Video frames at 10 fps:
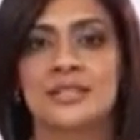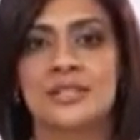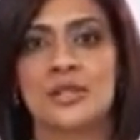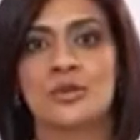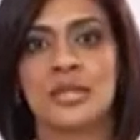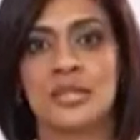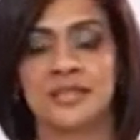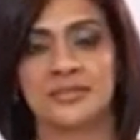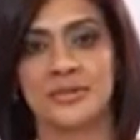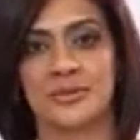There's so many
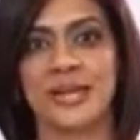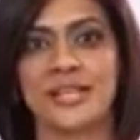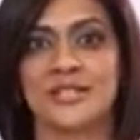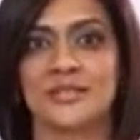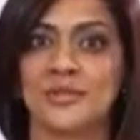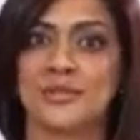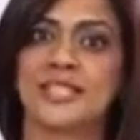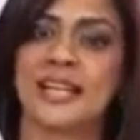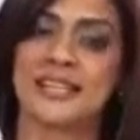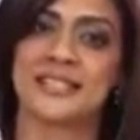different ways of
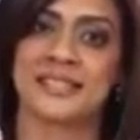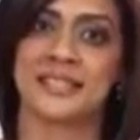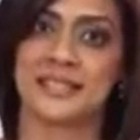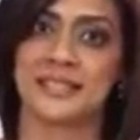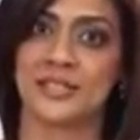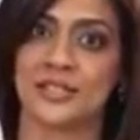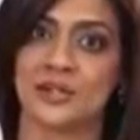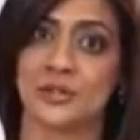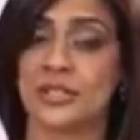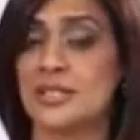utilizing these
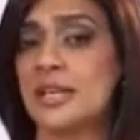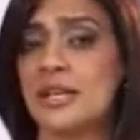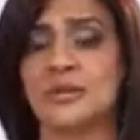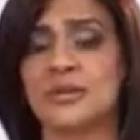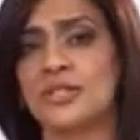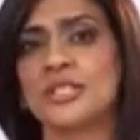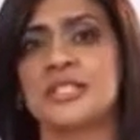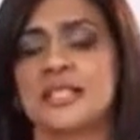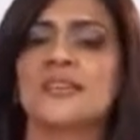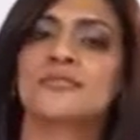essential oils with
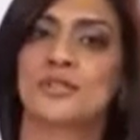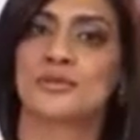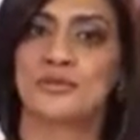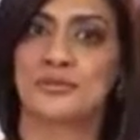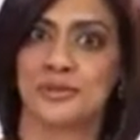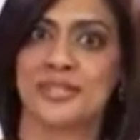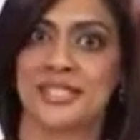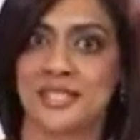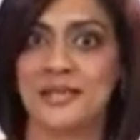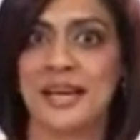just the leftover fruits
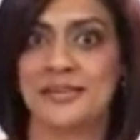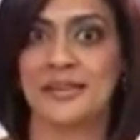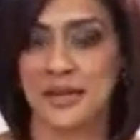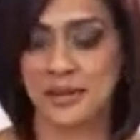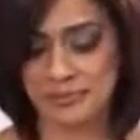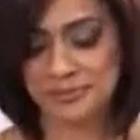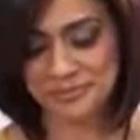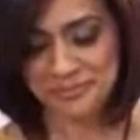that you have at home.